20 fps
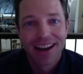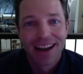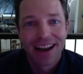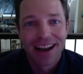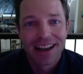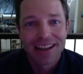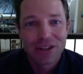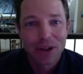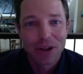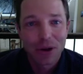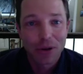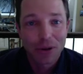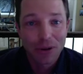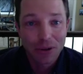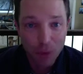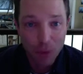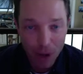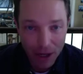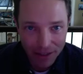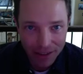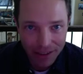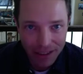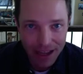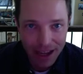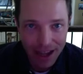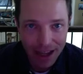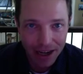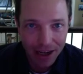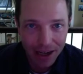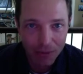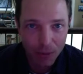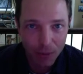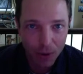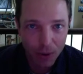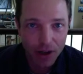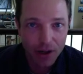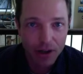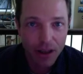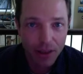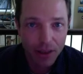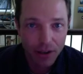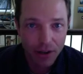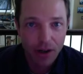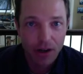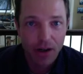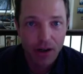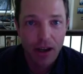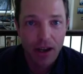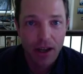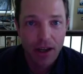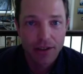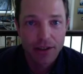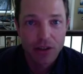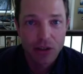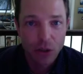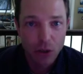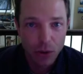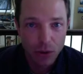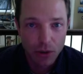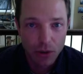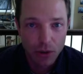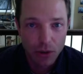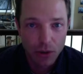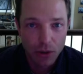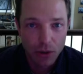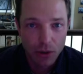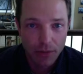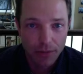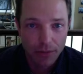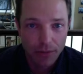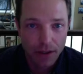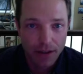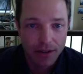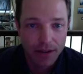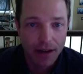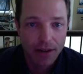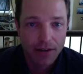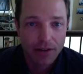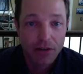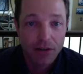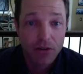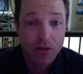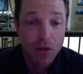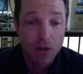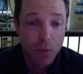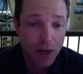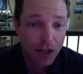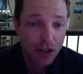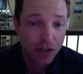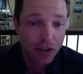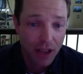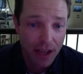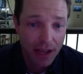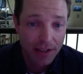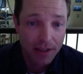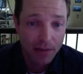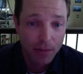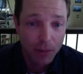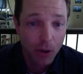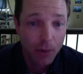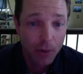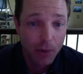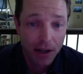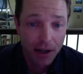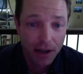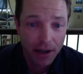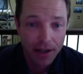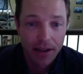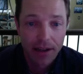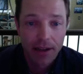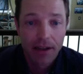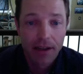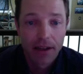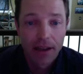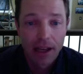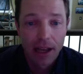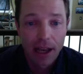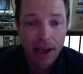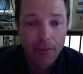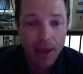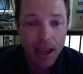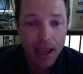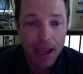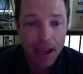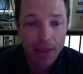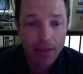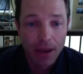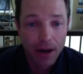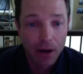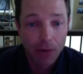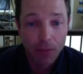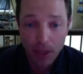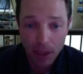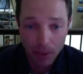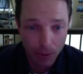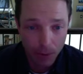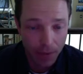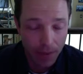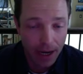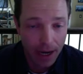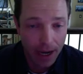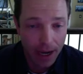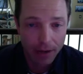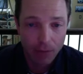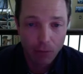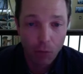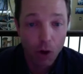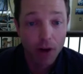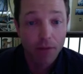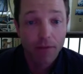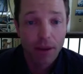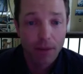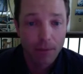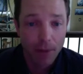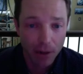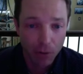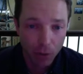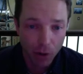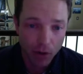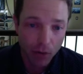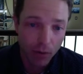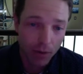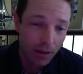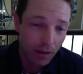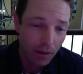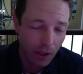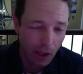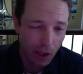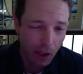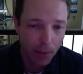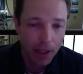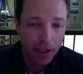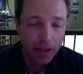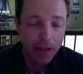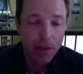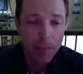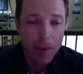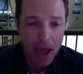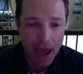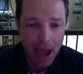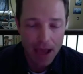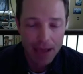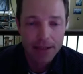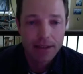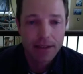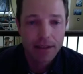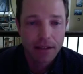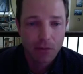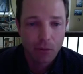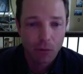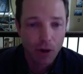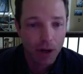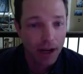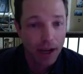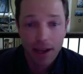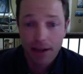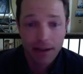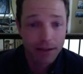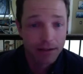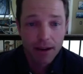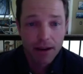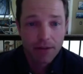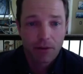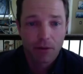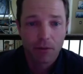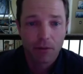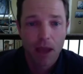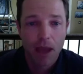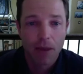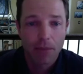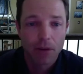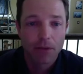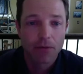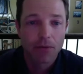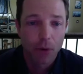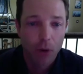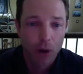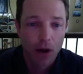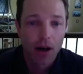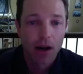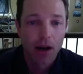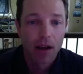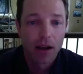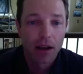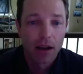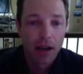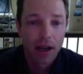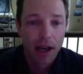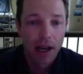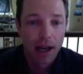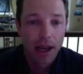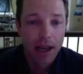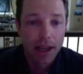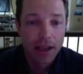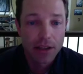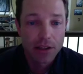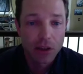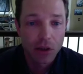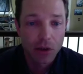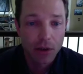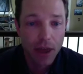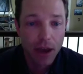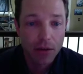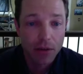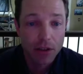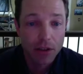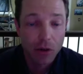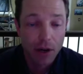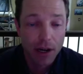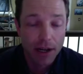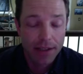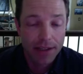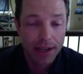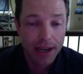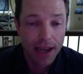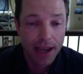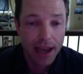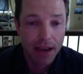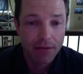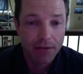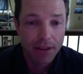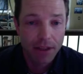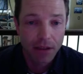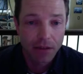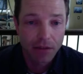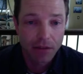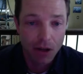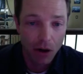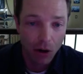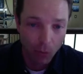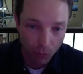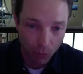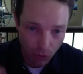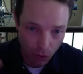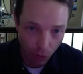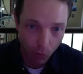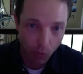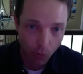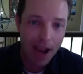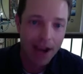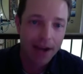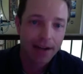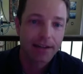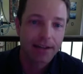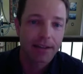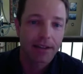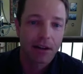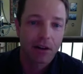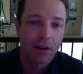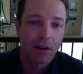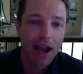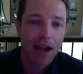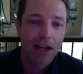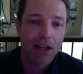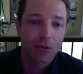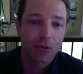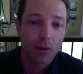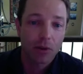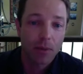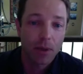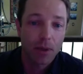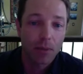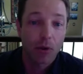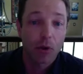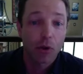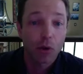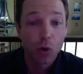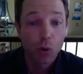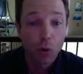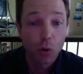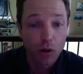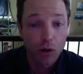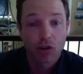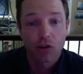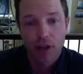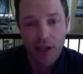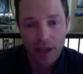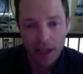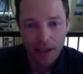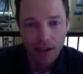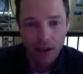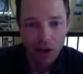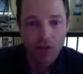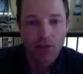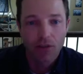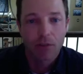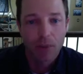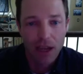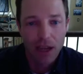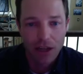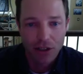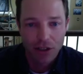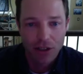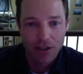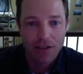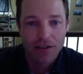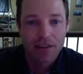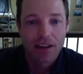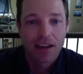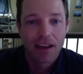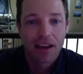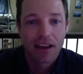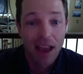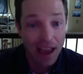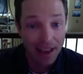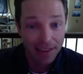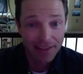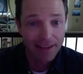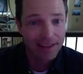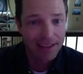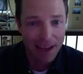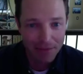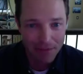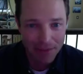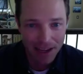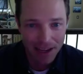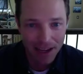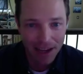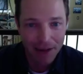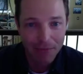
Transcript: So quickly got on board another two different doctors who specialize in pulmonary. And they're people that one of them I'd worked with a little bit in the past, and one I had never met before. And so that was great to have the, direct interaction with people who were treating COVID patients at the same time.